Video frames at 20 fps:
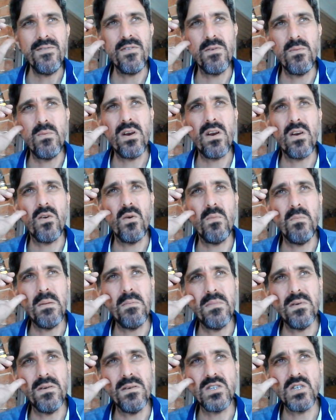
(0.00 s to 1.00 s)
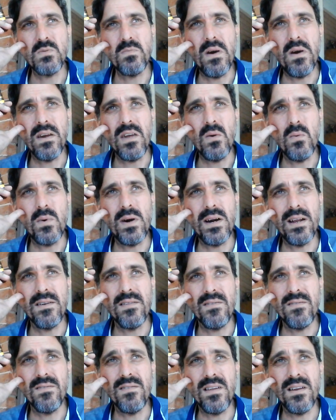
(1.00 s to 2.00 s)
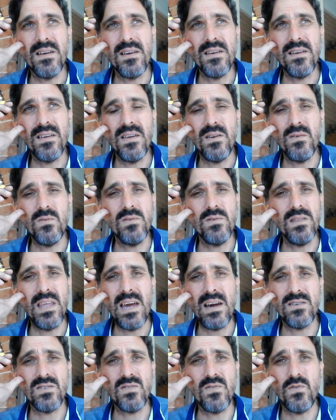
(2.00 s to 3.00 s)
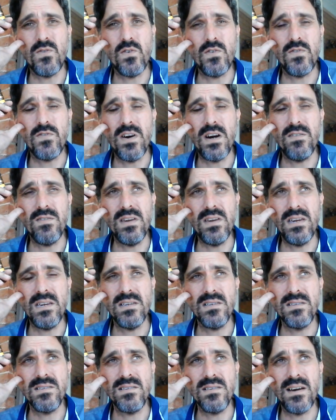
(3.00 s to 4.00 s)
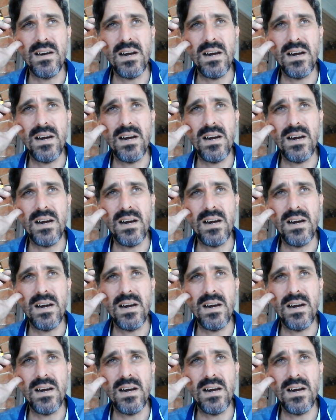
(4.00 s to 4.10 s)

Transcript: From what I remember smoking one, now it's 4 or 5 years.